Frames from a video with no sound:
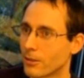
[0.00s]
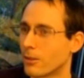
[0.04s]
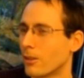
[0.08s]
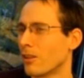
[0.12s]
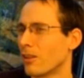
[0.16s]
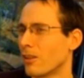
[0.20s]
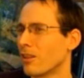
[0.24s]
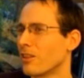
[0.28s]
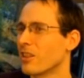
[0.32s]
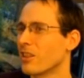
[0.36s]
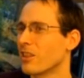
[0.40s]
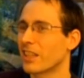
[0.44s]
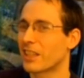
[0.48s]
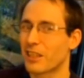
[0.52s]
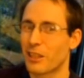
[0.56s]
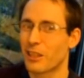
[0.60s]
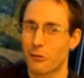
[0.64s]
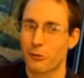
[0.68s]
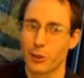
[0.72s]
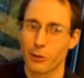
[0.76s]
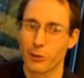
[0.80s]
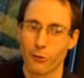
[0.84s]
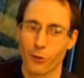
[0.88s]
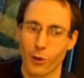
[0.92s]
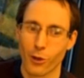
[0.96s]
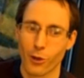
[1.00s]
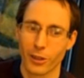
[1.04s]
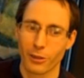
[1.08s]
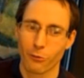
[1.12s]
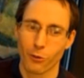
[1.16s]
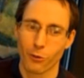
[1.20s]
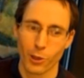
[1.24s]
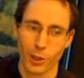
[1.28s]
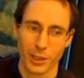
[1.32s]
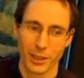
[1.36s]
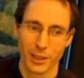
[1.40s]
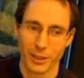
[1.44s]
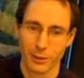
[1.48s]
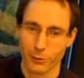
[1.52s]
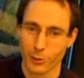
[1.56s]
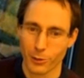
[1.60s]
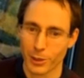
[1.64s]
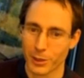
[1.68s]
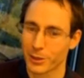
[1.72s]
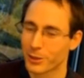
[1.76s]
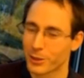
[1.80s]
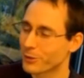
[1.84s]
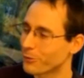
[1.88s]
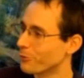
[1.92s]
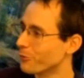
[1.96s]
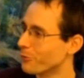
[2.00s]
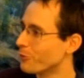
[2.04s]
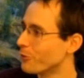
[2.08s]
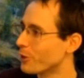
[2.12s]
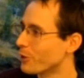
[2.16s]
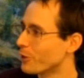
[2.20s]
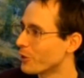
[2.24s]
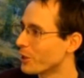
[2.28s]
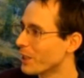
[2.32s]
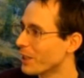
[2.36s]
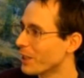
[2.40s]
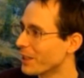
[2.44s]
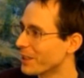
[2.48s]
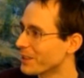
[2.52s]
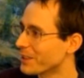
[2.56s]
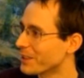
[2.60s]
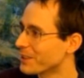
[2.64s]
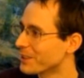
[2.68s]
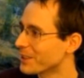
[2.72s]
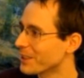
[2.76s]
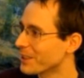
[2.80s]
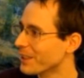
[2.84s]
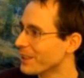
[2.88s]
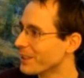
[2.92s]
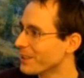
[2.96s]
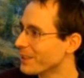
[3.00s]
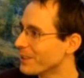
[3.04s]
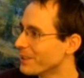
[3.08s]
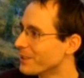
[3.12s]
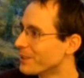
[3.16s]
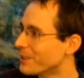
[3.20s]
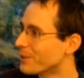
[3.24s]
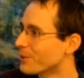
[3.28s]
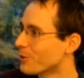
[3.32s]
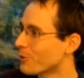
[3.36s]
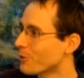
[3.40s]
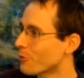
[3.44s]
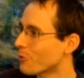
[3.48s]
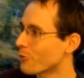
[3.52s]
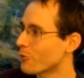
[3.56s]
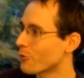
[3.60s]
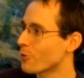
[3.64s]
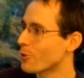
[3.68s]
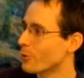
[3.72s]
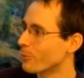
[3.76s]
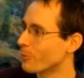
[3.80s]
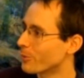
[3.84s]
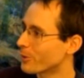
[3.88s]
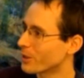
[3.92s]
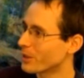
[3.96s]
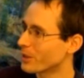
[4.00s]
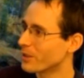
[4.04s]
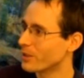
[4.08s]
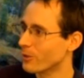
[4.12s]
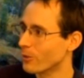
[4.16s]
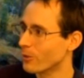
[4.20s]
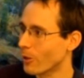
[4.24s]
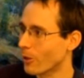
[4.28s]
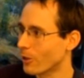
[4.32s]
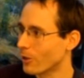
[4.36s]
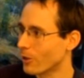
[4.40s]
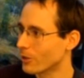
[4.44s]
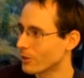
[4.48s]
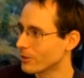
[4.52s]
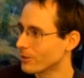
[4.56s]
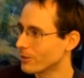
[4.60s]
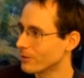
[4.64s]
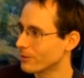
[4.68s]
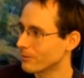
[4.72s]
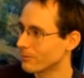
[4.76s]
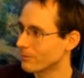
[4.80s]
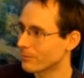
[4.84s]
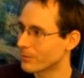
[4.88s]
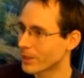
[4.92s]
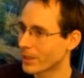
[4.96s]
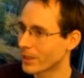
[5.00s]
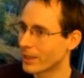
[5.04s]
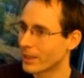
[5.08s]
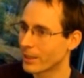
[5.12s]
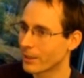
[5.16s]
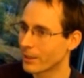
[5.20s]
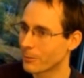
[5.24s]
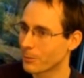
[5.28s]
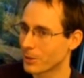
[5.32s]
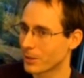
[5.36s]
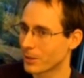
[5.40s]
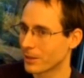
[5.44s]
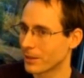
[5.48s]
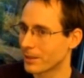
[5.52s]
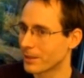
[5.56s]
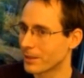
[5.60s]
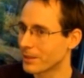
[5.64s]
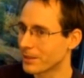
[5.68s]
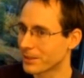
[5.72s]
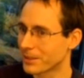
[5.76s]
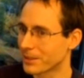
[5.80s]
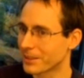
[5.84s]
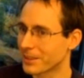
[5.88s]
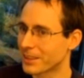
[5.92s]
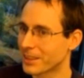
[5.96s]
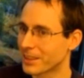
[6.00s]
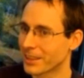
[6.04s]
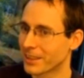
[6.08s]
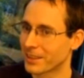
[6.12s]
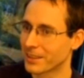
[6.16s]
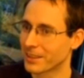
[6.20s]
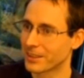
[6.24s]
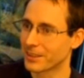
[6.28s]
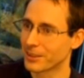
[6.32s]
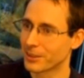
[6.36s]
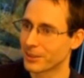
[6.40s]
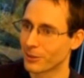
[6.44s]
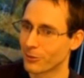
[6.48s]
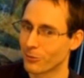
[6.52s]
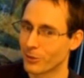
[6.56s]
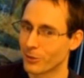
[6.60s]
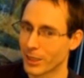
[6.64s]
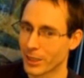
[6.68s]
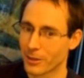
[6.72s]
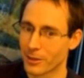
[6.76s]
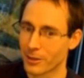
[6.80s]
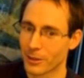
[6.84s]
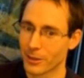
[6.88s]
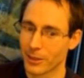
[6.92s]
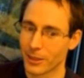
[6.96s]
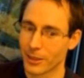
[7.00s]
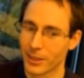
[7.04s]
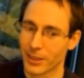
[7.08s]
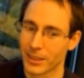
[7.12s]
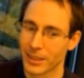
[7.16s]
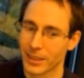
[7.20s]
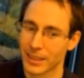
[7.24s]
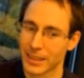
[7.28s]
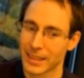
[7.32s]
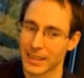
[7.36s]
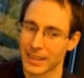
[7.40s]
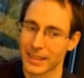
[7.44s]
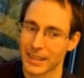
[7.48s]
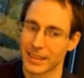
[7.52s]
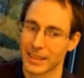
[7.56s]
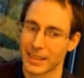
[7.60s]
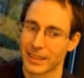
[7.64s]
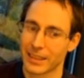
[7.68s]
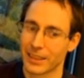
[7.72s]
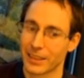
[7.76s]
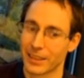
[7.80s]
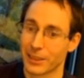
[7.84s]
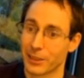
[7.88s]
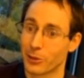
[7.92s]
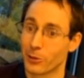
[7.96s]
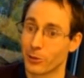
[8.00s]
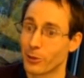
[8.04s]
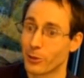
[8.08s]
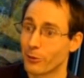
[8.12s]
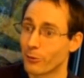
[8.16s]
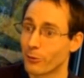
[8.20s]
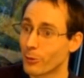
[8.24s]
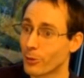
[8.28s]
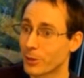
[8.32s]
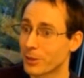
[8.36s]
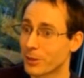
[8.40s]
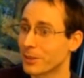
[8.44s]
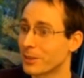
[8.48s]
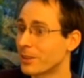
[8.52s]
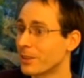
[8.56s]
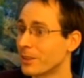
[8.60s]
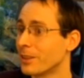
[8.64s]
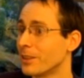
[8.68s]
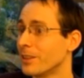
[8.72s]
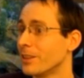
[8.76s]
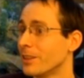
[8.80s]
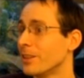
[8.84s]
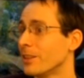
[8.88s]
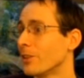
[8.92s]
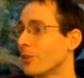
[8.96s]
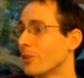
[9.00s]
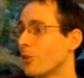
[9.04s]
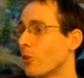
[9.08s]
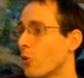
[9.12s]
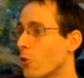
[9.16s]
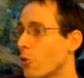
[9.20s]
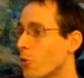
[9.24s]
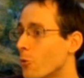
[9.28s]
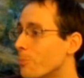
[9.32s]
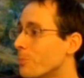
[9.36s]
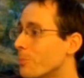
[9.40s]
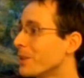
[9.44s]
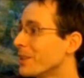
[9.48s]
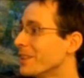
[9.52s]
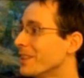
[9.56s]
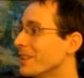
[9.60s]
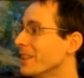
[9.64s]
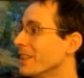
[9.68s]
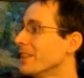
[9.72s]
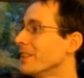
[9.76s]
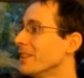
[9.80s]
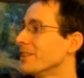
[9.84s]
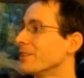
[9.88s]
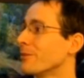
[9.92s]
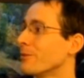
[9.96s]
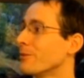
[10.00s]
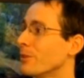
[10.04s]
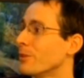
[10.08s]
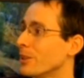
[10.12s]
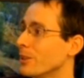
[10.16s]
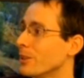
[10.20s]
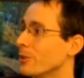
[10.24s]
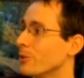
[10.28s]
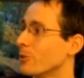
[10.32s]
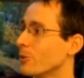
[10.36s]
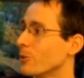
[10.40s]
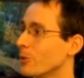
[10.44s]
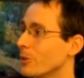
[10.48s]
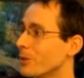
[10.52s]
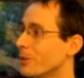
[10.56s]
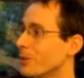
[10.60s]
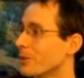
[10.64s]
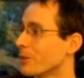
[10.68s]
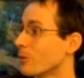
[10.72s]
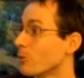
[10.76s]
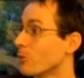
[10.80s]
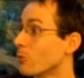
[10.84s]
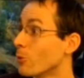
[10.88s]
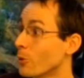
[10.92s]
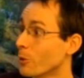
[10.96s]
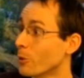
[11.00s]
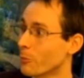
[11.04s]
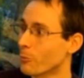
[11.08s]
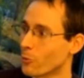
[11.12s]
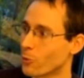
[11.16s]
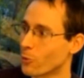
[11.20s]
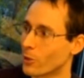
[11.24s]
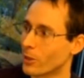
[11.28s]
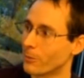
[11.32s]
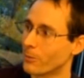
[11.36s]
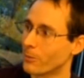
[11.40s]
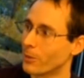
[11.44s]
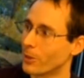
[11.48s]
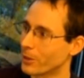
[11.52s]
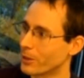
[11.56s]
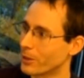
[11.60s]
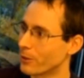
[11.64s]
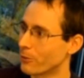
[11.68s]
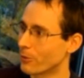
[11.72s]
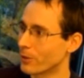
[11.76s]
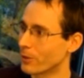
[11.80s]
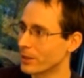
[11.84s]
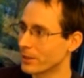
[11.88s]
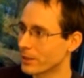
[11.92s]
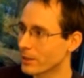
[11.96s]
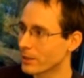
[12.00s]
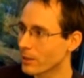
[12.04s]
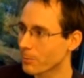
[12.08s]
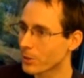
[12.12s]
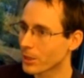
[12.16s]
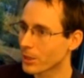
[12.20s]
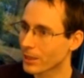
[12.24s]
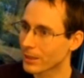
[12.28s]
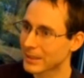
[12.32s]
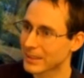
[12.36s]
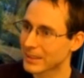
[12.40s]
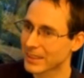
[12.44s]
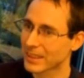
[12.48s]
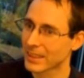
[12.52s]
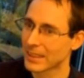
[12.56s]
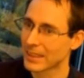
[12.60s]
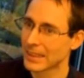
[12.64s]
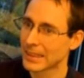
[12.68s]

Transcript: Well, like everyone, I was very undecided for a pretty long time, and I just attended the regular university open days where you could learn more about different subjects.